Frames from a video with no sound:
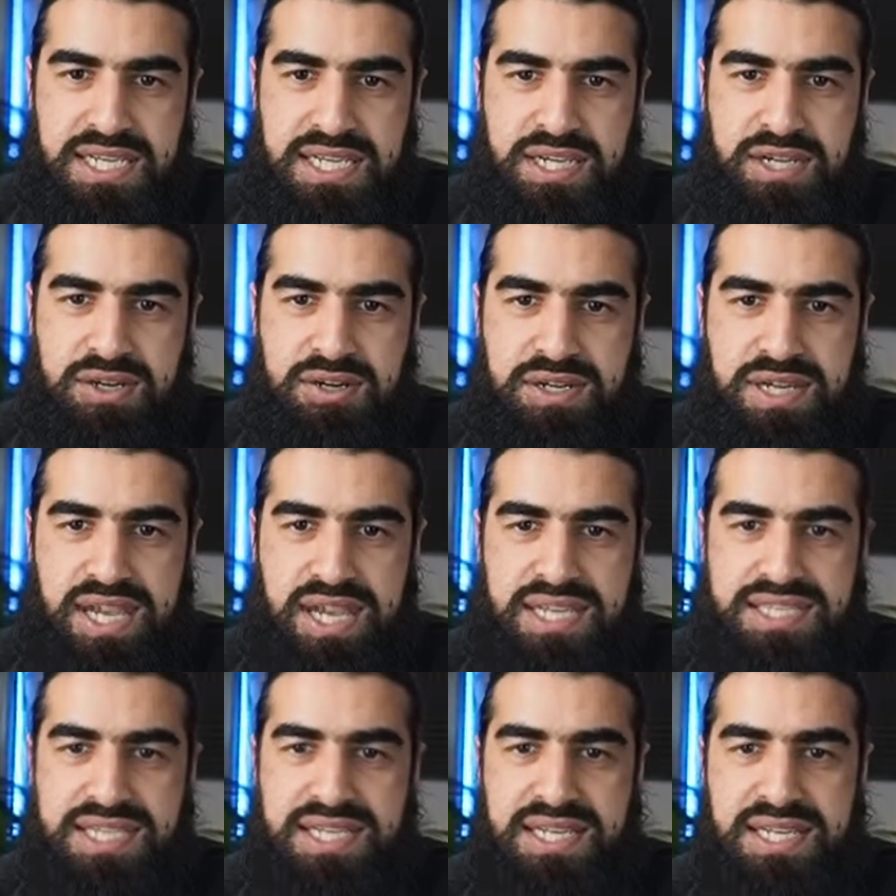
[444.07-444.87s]
Okay,
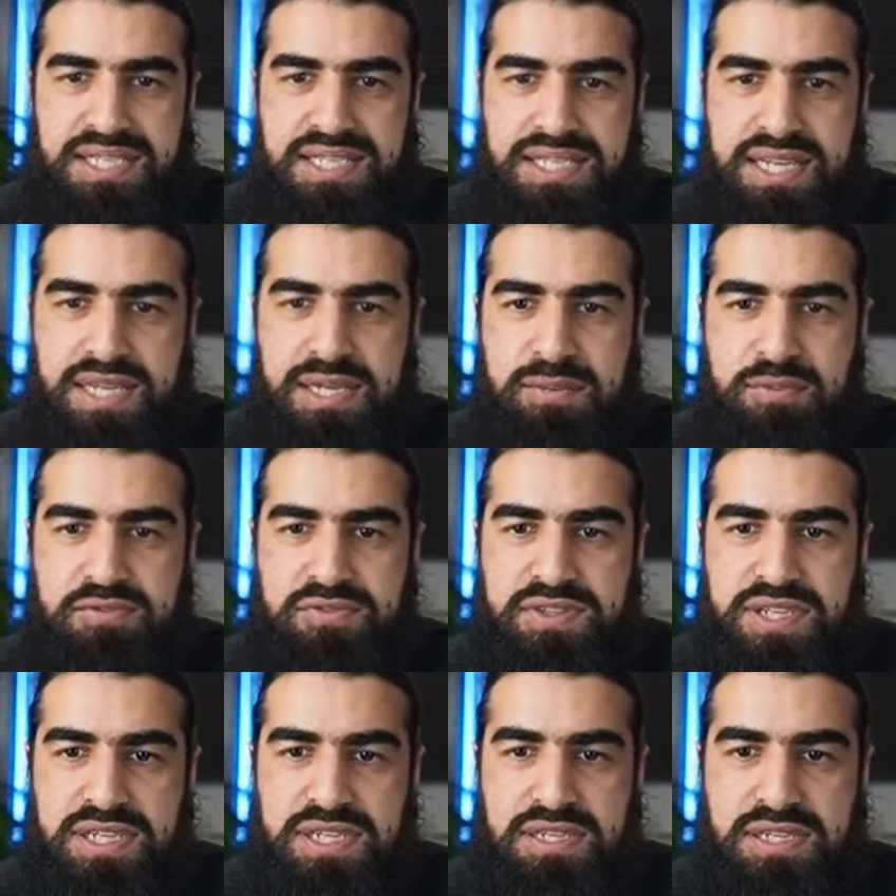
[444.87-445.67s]
Hassan, Salam
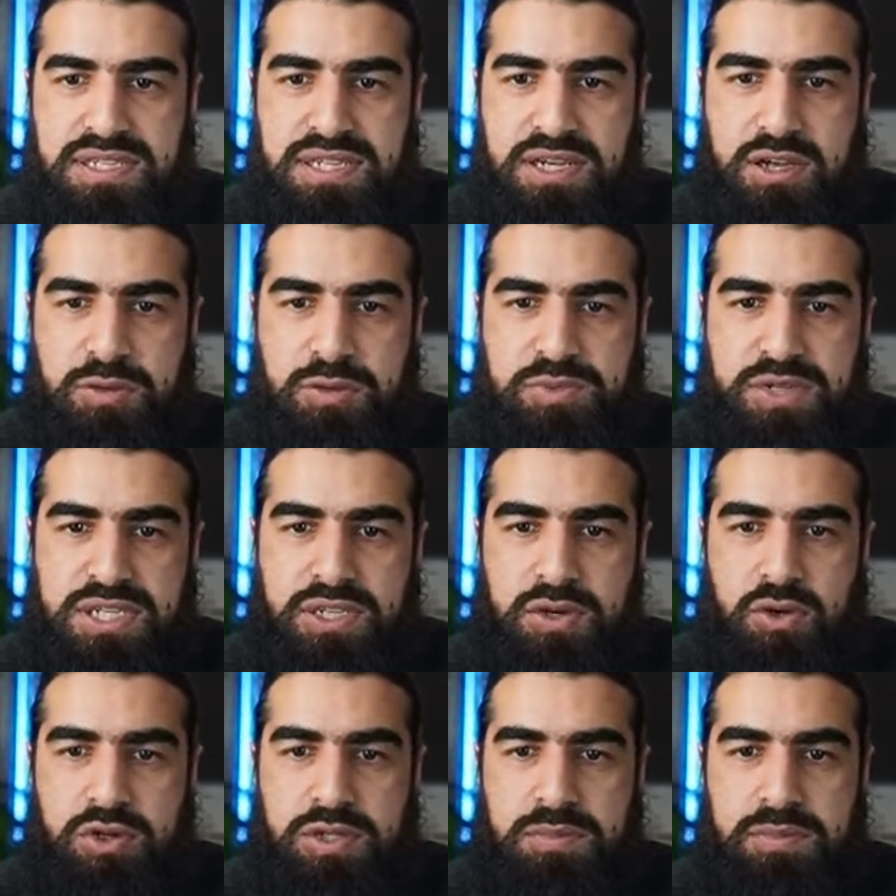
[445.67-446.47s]
Mufti, does an object
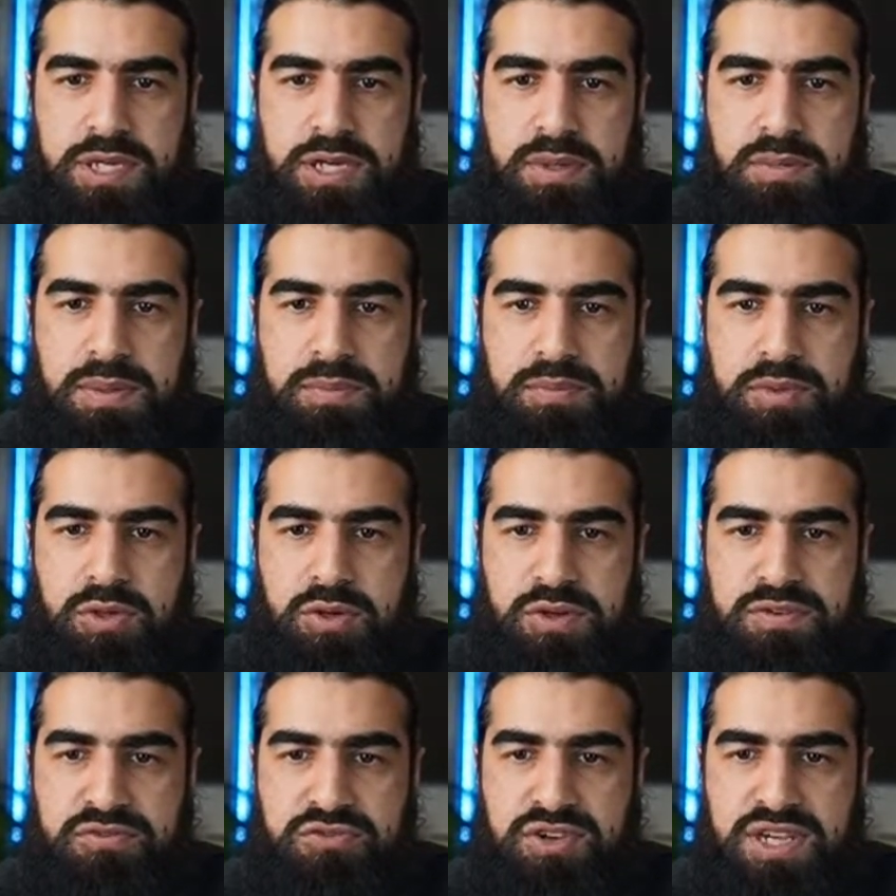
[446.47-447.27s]
only become impure
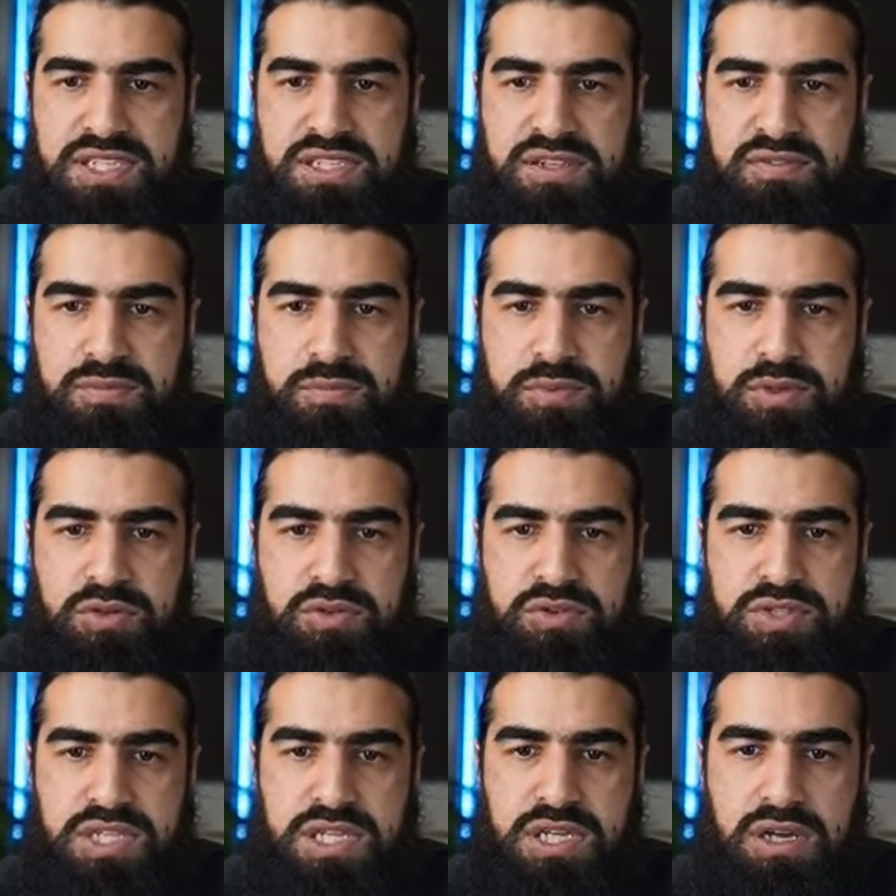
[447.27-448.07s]
if traces of
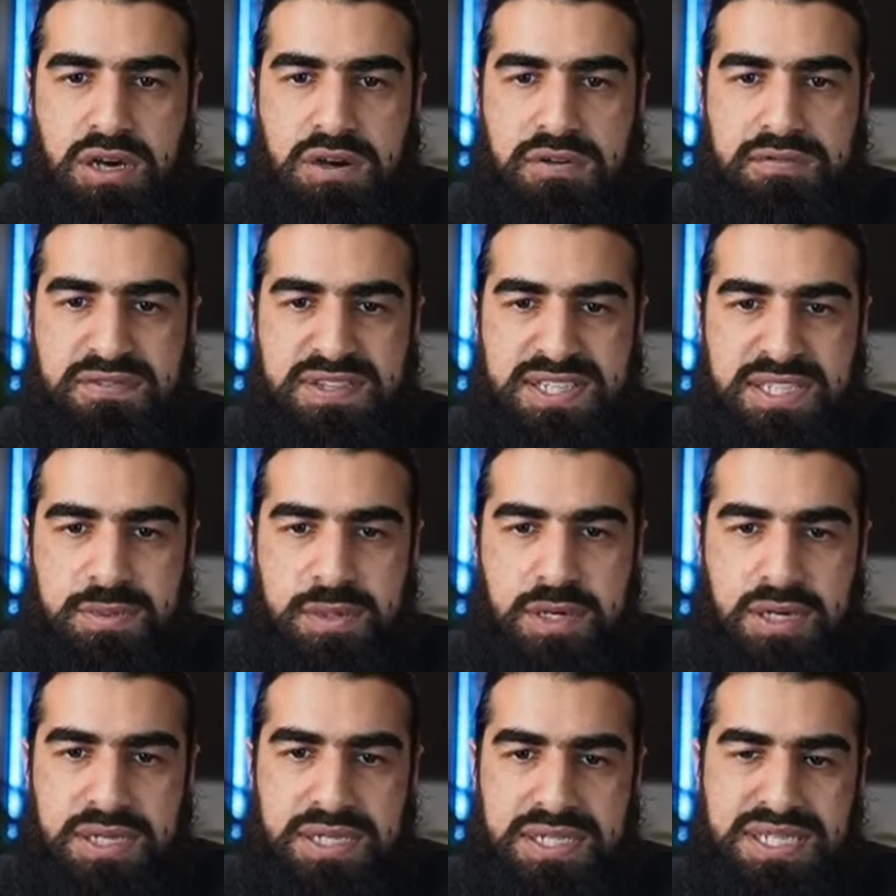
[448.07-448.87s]
impurity are visible
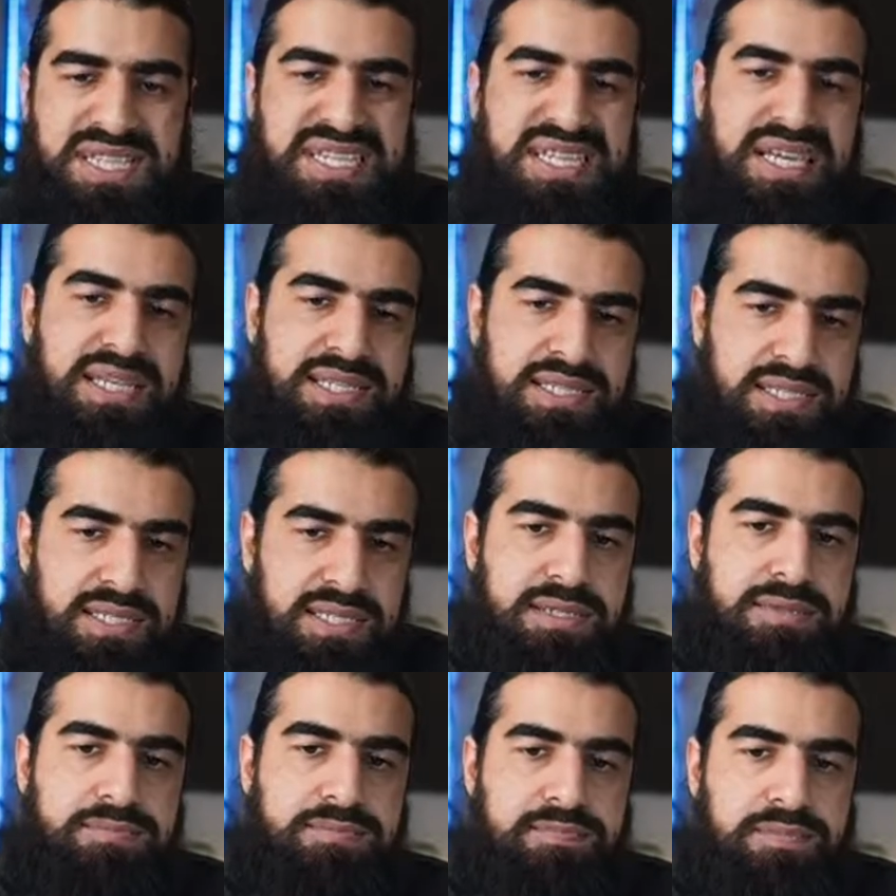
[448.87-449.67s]
on it? Yes.
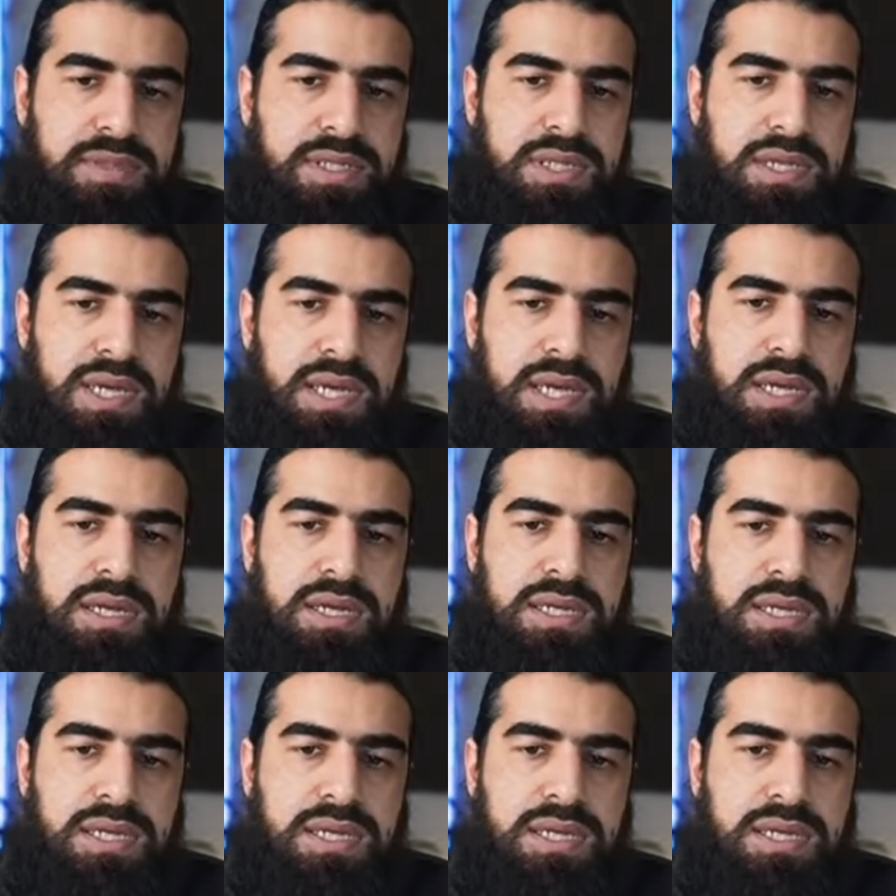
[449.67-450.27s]
Yeah.